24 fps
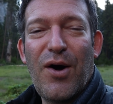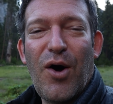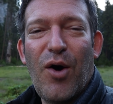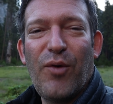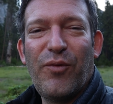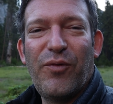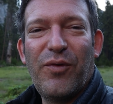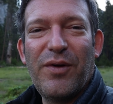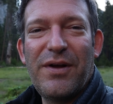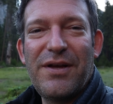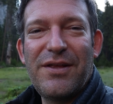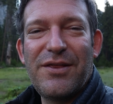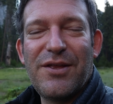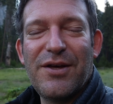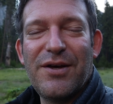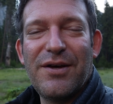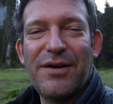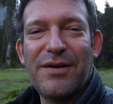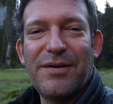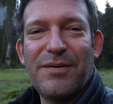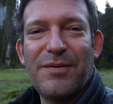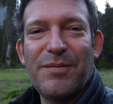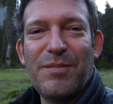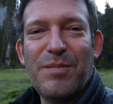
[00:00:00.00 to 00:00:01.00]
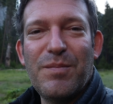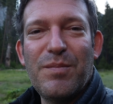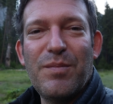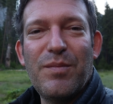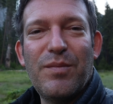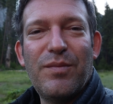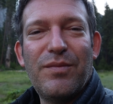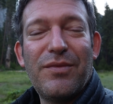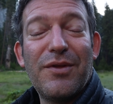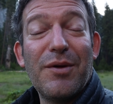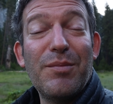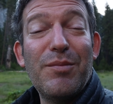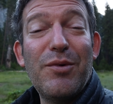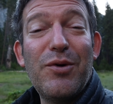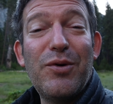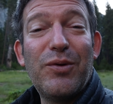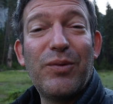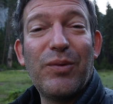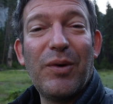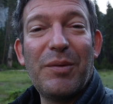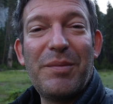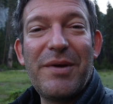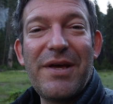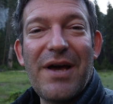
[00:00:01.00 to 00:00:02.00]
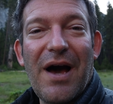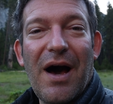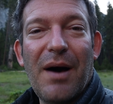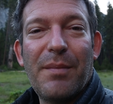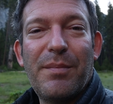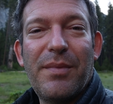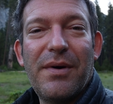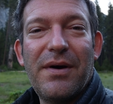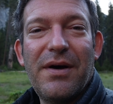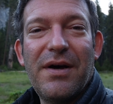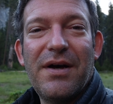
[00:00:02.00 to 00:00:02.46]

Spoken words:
Hopefully the moon will be up,